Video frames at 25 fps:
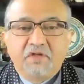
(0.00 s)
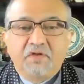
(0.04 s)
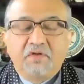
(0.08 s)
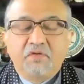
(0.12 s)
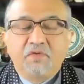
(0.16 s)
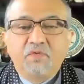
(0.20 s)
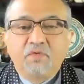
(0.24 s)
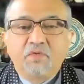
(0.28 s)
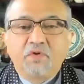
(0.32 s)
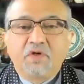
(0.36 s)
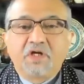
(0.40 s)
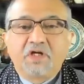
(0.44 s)

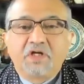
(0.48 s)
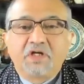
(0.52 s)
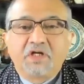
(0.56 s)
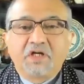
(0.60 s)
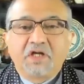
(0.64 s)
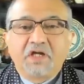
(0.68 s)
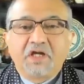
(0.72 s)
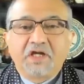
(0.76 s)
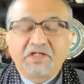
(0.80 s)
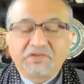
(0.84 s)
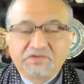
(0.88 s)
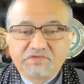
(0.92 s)
who
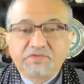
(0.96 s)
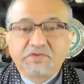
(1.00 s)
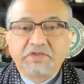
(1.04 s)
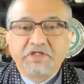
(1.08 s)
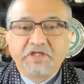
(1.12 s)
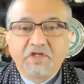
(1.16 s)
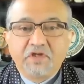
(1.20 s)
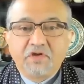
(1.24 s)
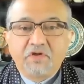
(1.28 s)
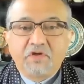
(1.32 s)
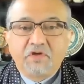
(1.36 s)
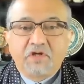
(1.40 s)
are
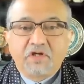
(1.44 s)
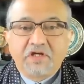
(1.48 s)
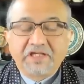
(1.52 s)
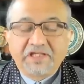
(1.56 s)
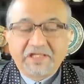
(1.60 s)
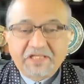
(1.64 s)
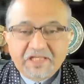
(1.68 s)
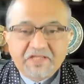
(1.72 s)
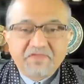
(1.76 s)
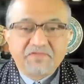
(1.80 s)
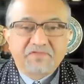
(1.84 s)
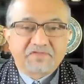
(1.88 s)
actually
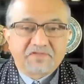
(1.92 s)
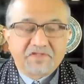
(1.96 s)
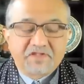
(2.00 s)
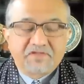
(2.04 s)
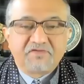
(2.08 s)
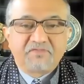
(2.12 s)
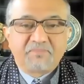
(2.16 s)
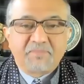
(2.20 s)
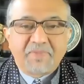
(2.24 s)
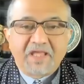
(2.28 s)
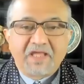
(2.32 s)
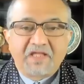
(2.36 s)
against
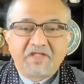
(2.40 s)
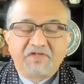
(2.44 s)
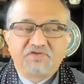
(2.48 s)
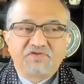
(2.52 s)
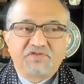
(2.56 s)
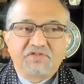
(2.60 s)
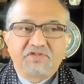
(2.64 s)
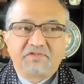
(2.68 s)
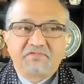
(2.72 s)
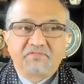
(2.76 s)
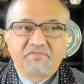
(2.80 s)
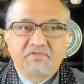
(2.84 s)

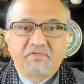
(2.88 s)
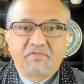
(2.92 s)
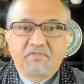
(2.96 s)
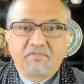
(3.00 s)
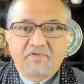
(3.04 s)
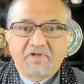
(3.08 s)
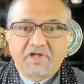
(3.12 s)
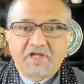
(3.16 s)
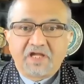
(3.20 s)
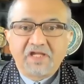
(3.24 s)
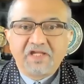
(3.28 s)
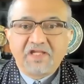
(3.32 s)
expansion.
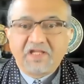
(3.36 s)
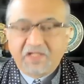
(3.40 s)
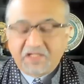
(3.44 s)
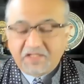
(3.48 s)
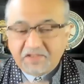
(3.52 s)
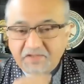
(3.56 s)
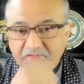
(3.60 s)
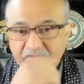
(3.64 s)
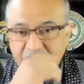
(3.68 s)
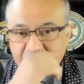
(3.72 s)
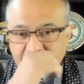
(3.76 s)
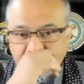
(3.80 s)
So I can
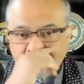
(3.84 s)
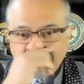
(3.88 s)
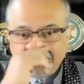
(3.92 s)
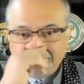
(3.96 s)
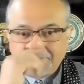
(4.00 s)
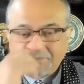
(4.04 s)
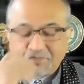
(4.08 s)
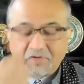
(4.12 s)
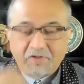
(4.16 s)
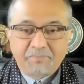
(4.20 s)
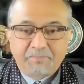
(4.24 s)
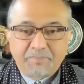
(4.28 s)

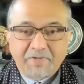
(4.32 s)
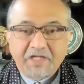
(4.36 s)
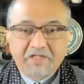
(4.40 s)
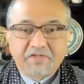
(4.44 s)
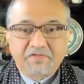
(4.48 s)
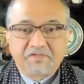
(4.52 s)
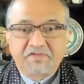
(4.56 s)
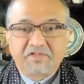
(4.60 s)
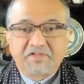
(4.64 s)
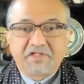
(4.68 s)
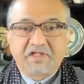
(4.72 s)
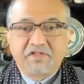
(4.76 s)
understand what
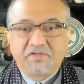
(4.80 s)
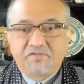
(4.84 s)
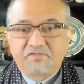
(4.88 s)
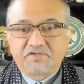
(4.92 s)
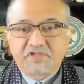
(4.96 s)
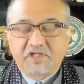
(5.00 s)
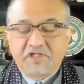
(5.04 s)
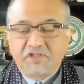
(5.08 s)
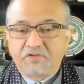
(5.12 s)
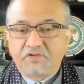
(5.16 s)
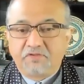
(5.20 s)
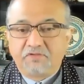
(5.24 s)
Pakistan is
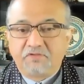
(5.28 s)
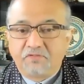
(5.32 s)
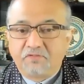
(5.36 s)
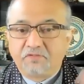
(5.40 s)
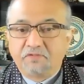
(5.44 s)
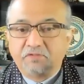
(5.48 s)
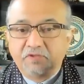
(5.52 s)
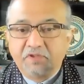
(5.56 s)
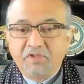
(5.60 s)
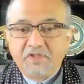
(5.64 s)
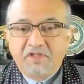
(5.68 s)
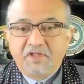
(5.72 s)
trying to
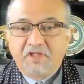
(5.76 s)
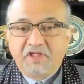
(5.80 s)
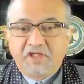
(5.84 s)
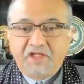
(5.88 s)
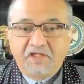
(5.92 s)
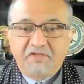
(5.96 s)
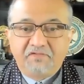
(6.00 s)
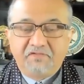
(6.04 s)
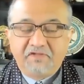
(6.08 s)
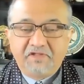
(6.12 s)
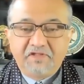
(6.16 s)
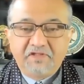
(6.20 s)
do.
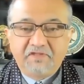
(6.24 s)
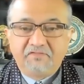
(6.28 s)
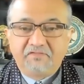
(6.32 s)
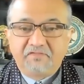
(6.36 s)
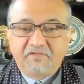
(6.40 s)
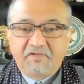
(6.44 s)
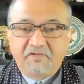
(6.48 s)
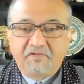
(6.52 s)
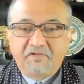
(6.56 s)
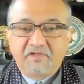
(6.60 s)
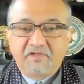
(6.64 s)
It sees